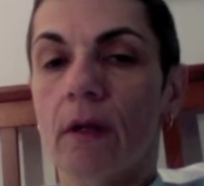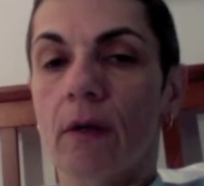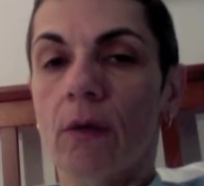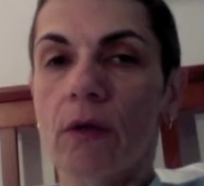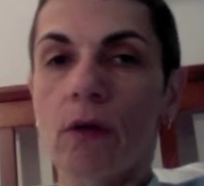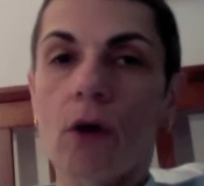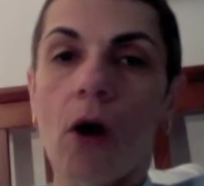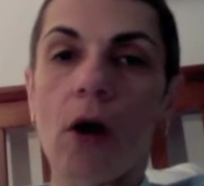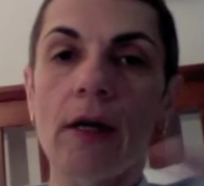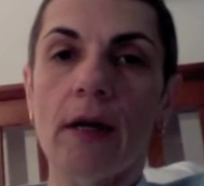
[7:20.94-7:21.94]
with your
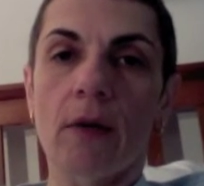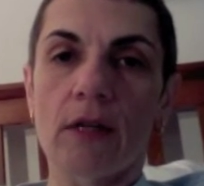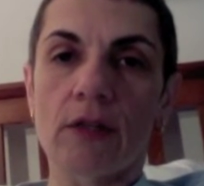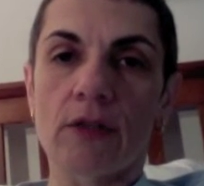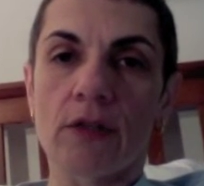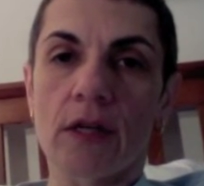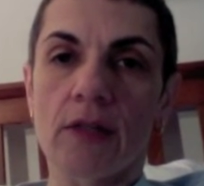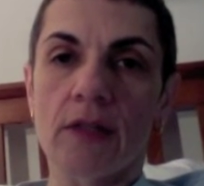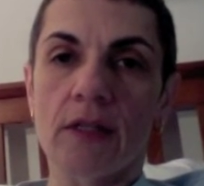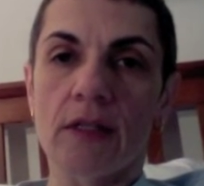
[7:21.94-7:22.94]
cardio
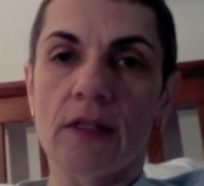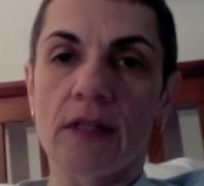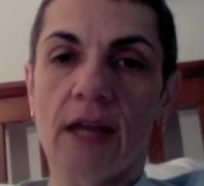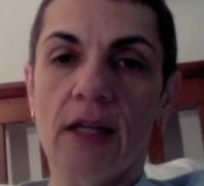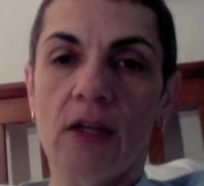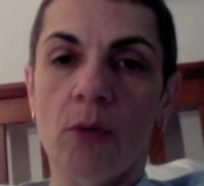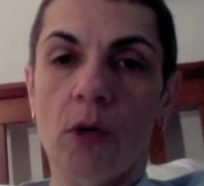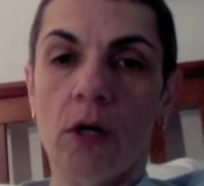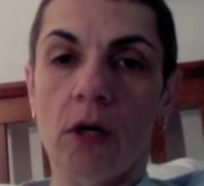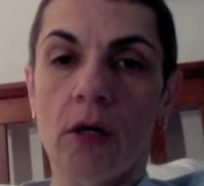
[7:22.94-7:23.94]
exercise is that you
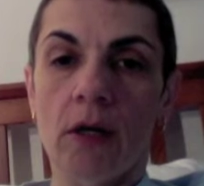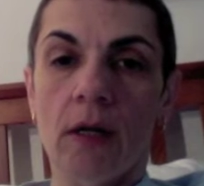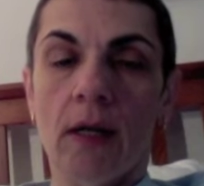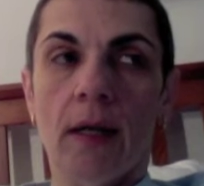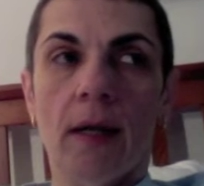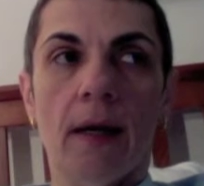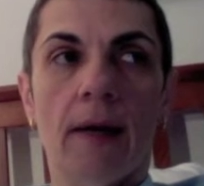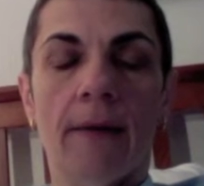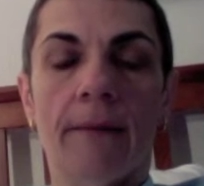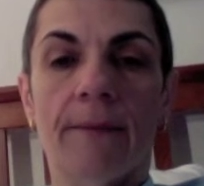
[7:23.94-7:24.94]
are
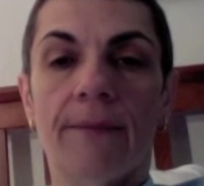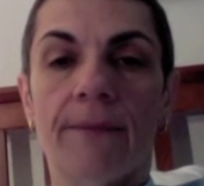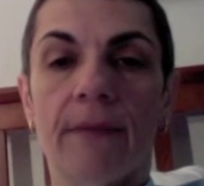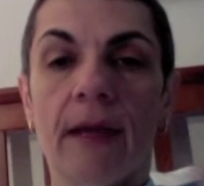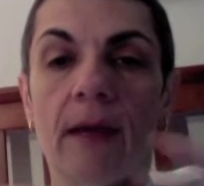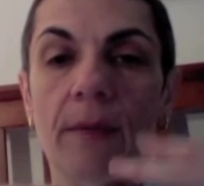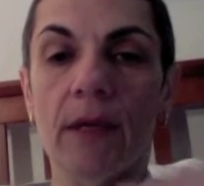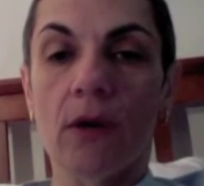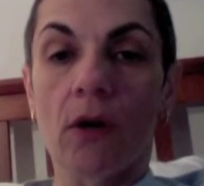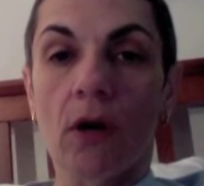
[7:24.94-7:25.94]

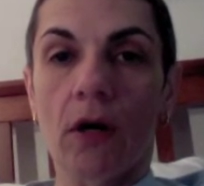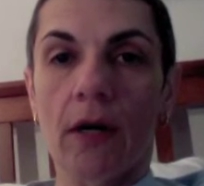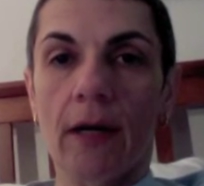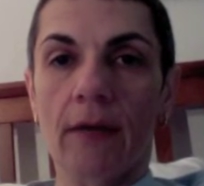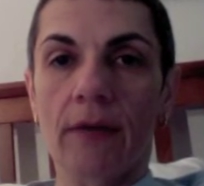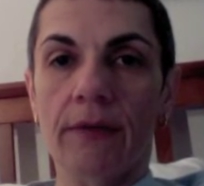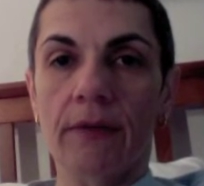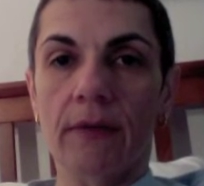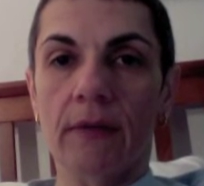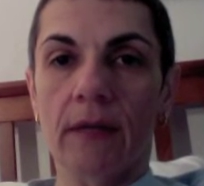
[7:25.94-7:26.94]
helping your heart out
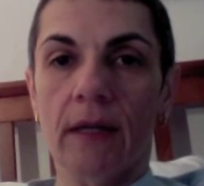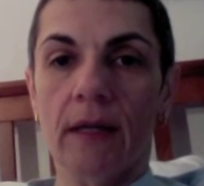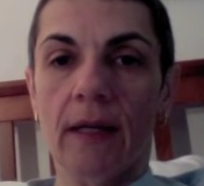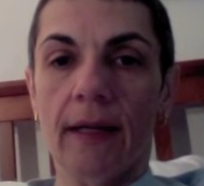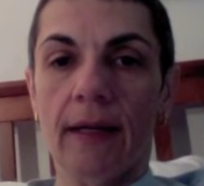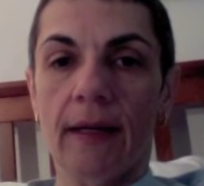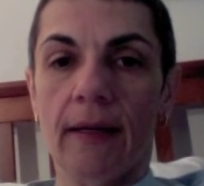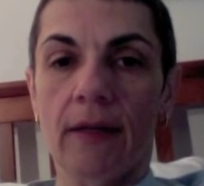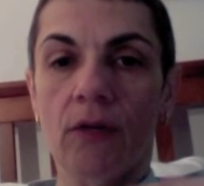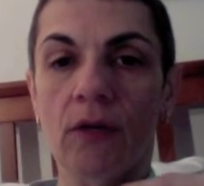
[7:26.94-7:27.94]
and
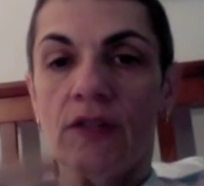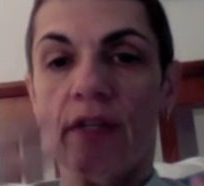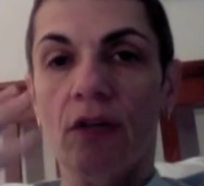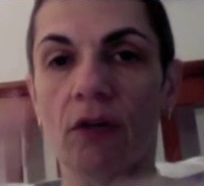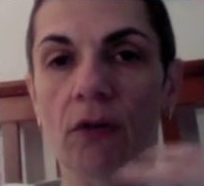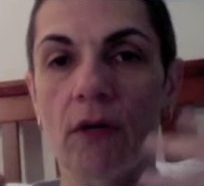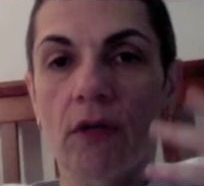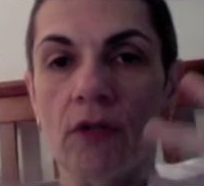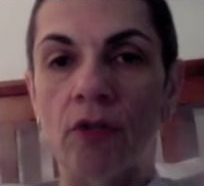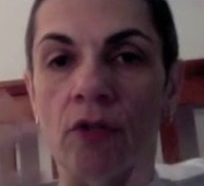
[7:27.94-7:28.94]
increasing your
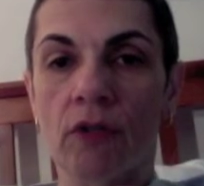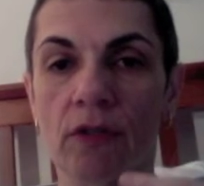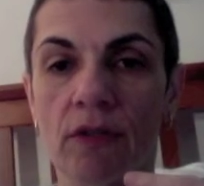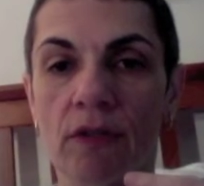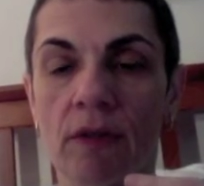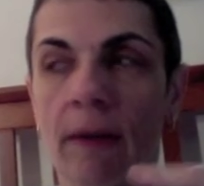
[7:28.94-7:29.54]
endurance.